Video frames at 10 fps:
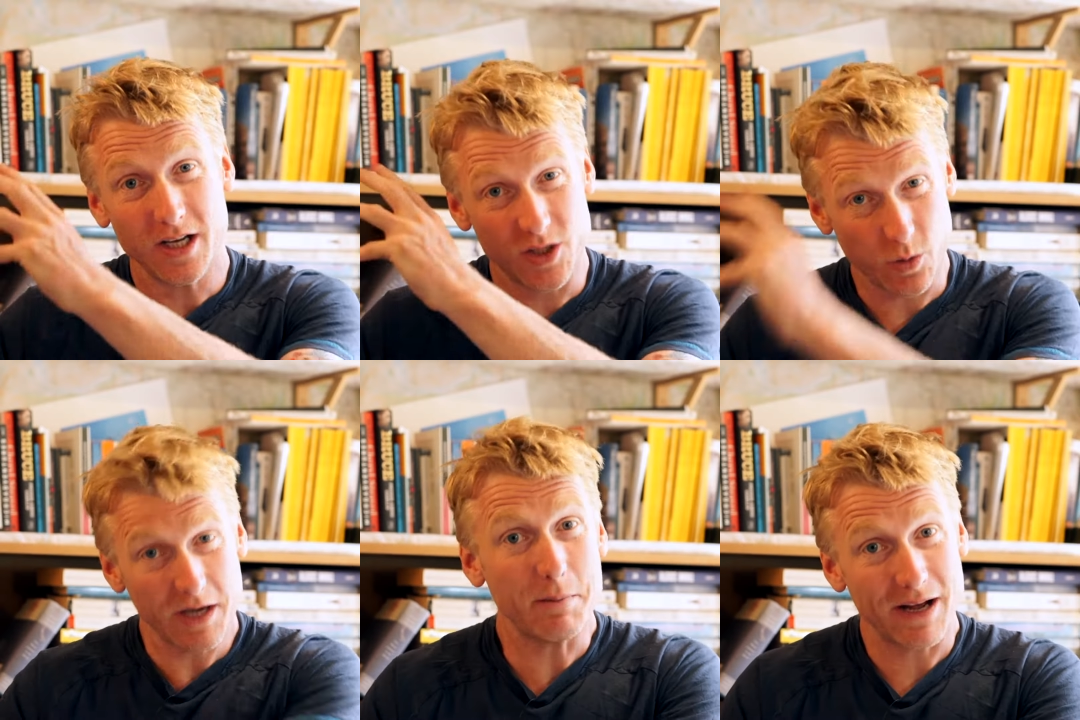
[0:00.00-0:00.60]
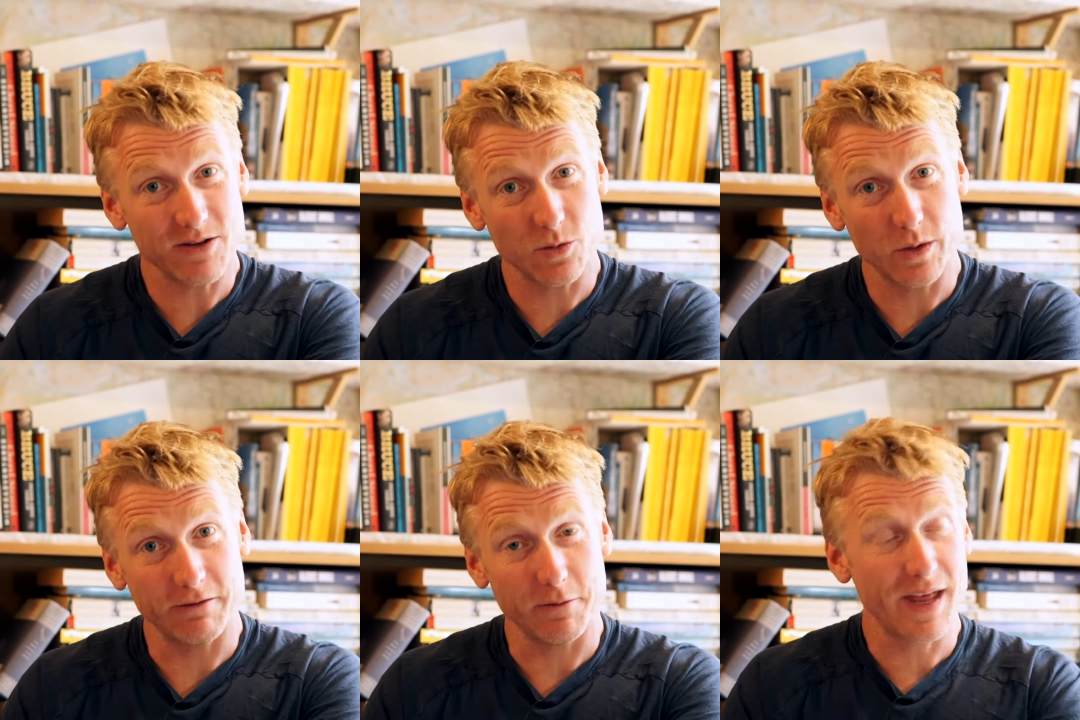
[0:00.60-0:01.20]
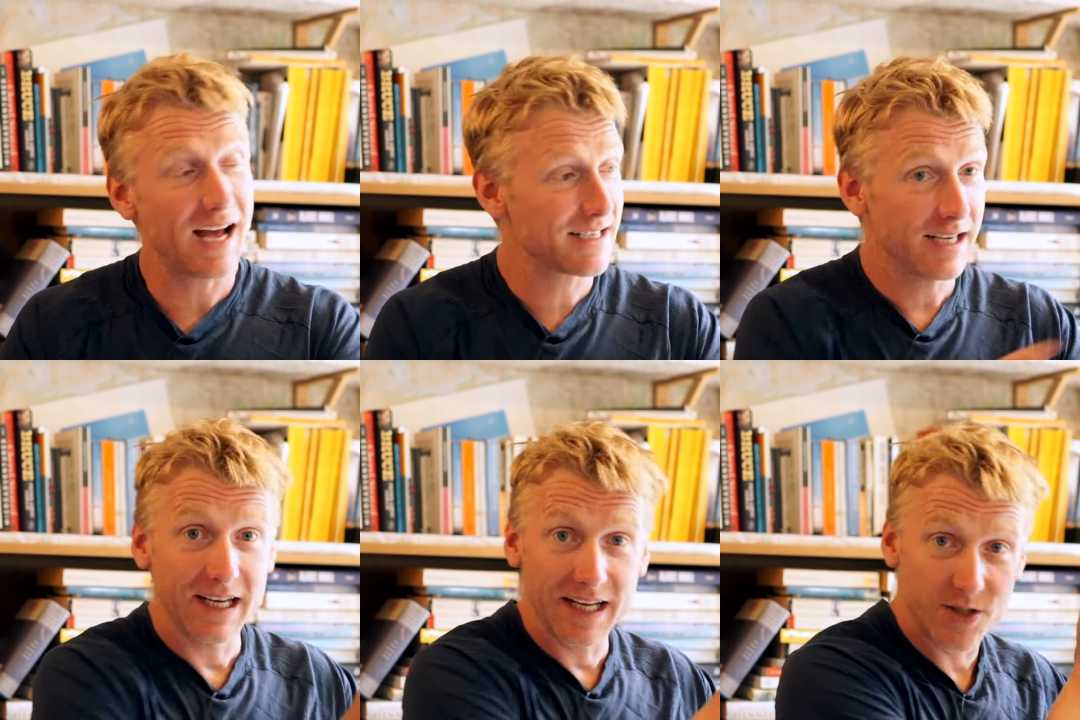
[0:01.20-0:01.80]
twenty pounds a week from that
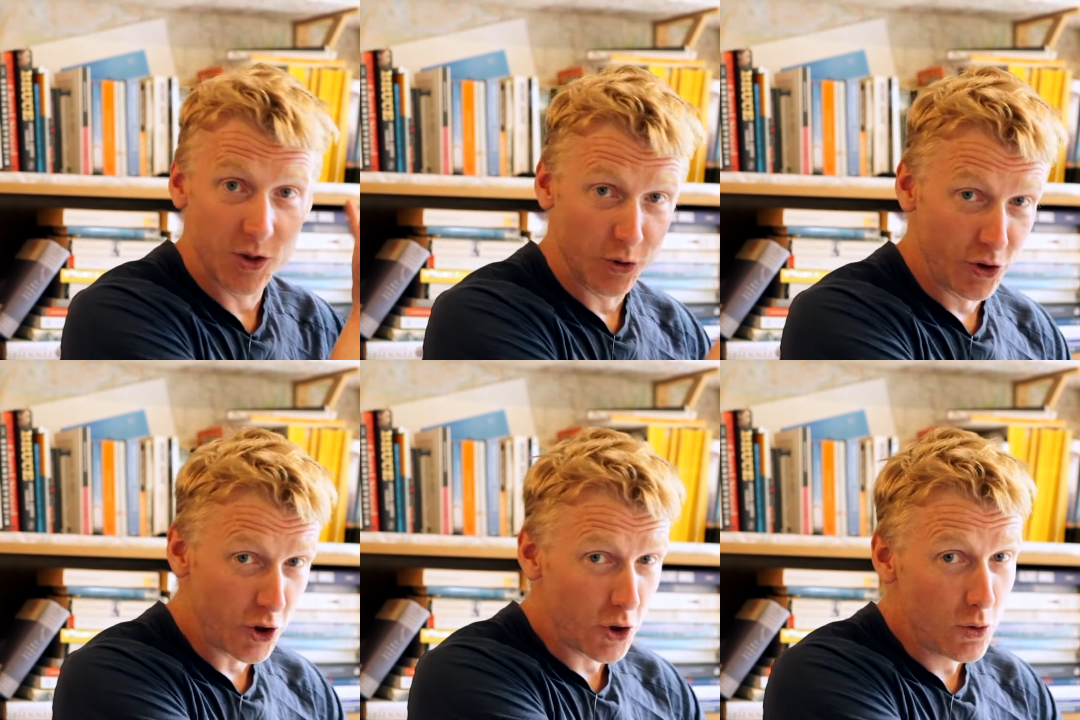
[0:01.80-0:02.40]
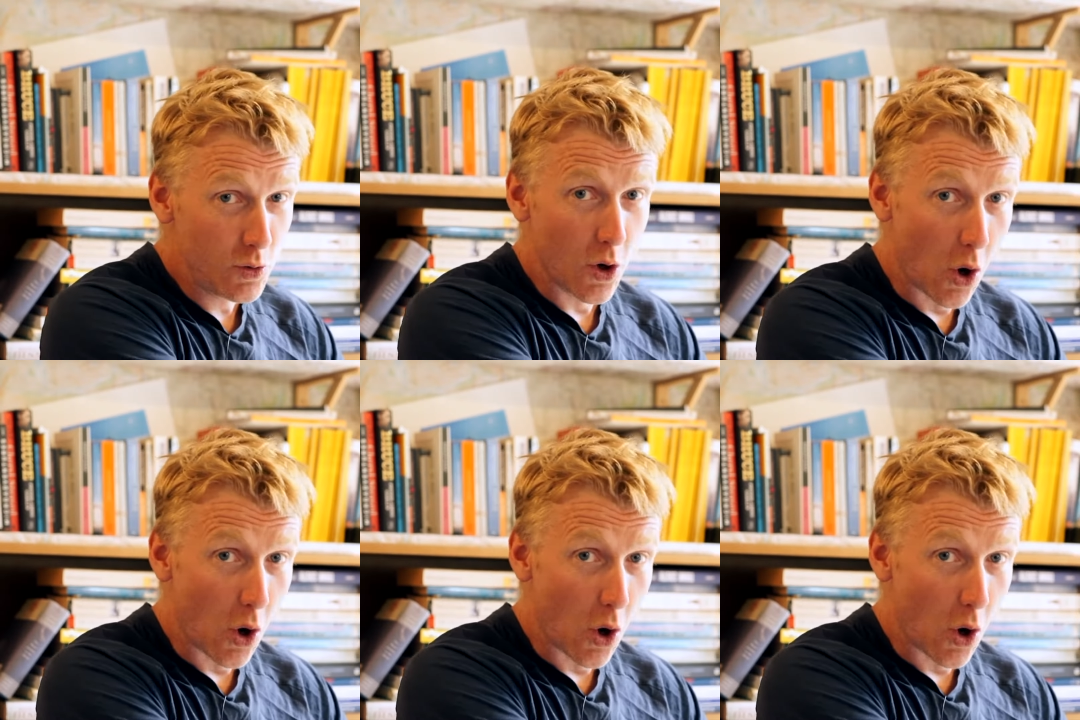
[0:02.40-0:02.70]
into your new